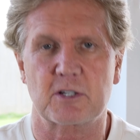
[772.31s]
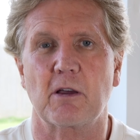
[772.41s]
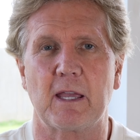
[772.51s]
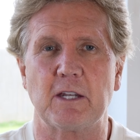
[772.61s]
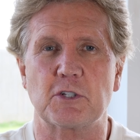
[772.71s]

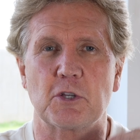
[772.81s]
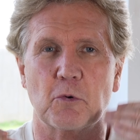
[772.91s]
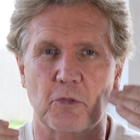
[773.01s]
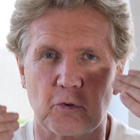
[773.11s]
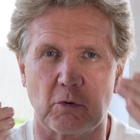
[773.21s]
So into
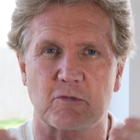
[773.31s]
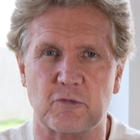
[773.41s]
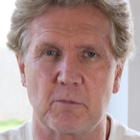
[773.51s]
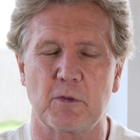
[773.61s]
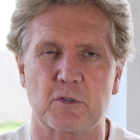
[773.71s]
your thoughts
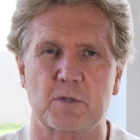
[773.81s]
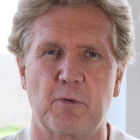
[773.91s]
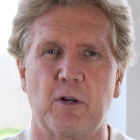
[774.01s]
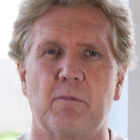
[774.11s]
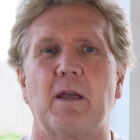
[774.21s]
from your
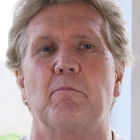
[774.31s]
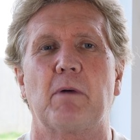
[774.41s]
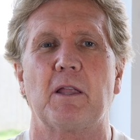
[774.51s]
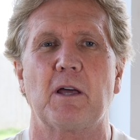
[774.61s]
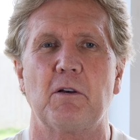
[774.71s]
spirit, man,
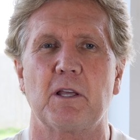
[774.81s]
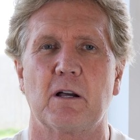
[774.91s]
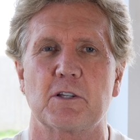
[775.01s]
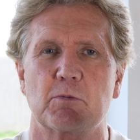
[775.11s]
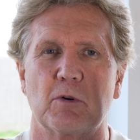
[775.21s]
by the Holy
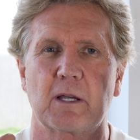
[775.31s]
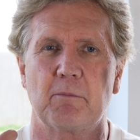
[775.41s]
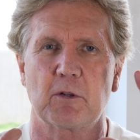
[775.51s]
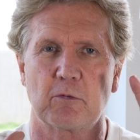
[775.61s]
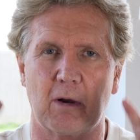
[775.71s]
Ghost will
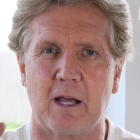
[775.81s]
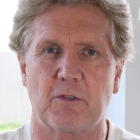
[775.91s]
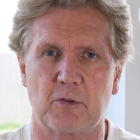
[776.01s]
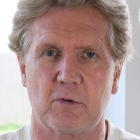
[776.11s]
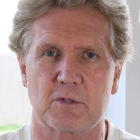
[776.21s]
come the right
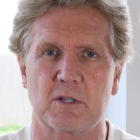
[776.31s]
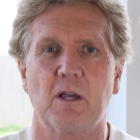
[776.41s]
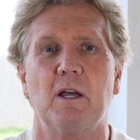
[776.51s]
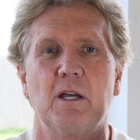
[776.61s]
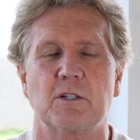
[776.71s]
thoughts
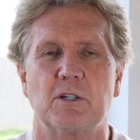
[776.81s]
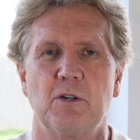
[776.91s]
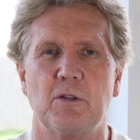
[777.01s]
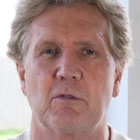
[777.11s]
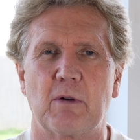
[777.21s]
to
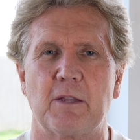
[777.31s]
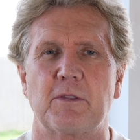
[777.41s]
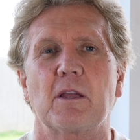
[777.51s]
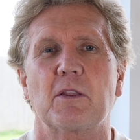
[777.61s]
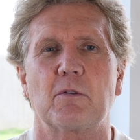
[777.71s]
do the right
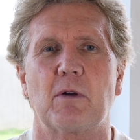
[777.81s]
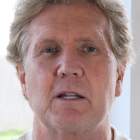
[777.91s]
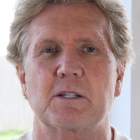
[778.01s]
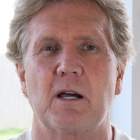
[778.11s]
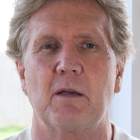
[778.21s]
thing at the
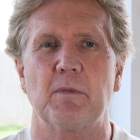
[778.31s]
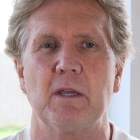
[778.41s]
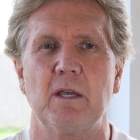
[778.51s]
right time.